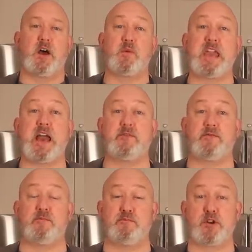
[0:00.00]
We
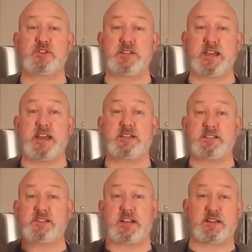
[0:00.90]
have
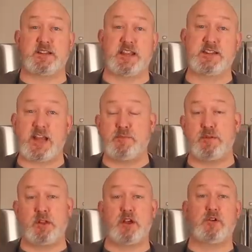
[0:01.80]
merchandise, check the link down
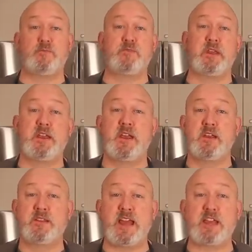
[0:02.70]
below.
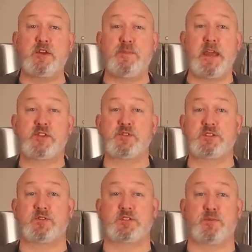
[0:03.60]
Thank you,
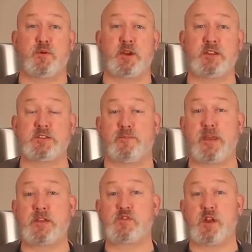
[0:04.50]
patrons, for supporting us on
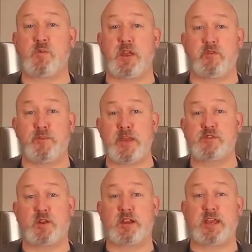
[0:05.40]
Patreon. We have a
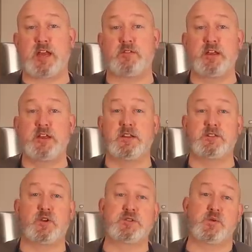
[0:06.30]
Patreon account.
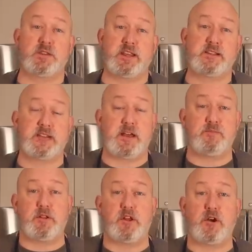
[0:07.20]
There's also a link down
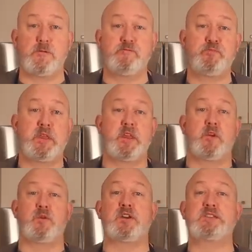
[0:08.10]
below.
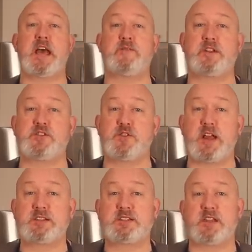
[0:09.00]
We also have an
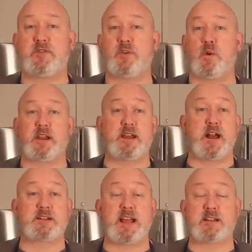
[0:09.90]
address if you want to
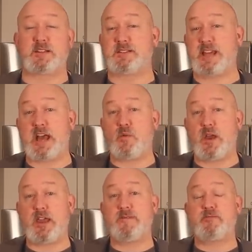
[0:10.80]
contact us that
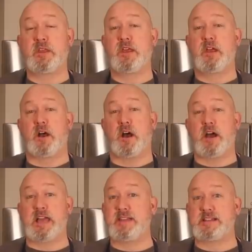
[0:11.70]
way.
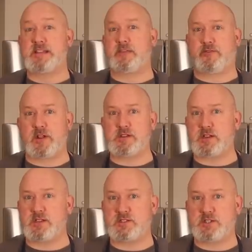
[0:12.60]
And that's it, French
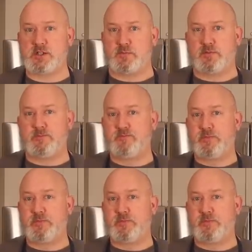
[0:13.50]
onion soup.